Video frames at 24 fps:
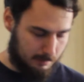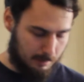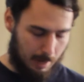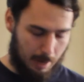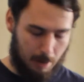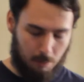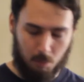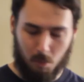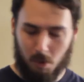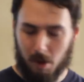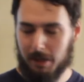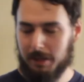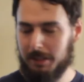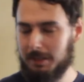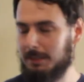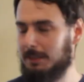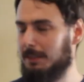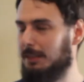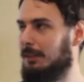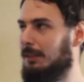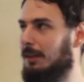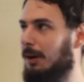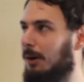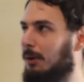I wanted
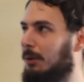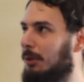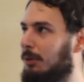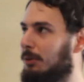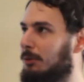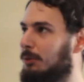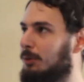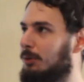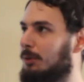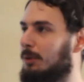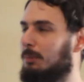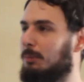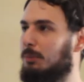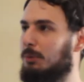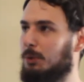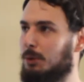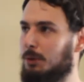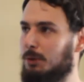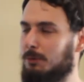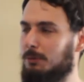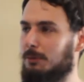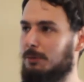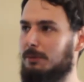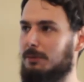to go through the
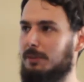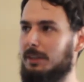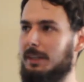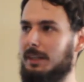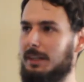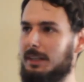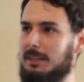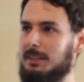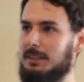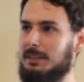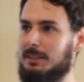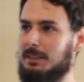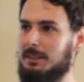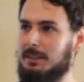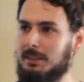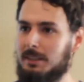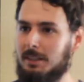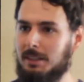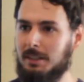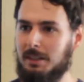proof of this,